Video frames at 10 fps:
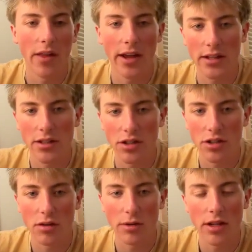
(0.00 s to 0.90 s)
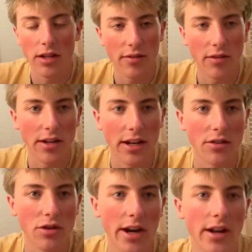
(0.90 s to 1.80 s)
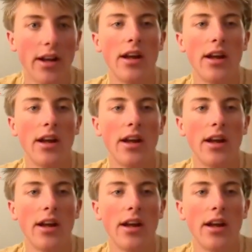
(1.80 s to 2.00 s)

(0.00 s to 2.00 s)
Like it's just going to be a different day to trade.